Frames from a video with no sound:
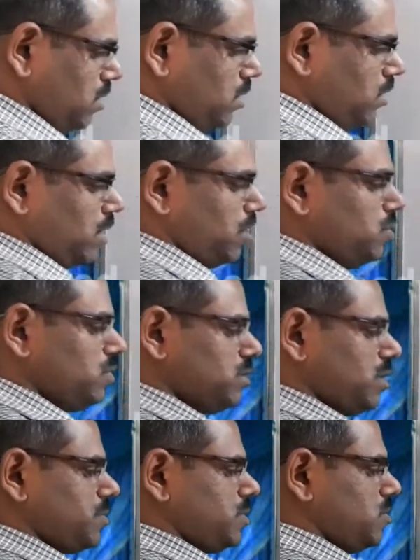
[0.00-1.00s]
Okay, 2
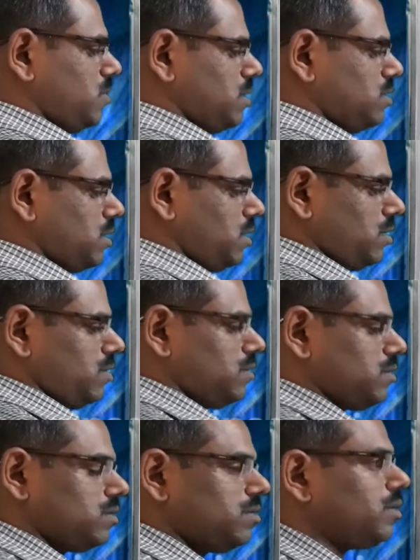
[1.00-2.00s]
substituents I
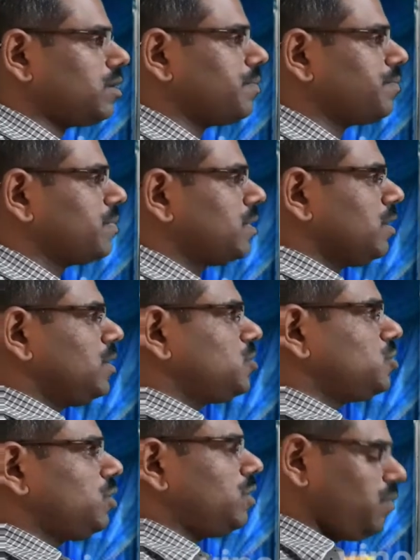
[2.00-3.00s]
got. Okay,
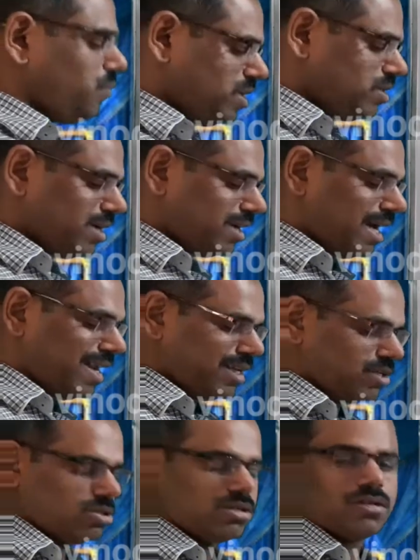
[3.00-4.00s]
so which is a correct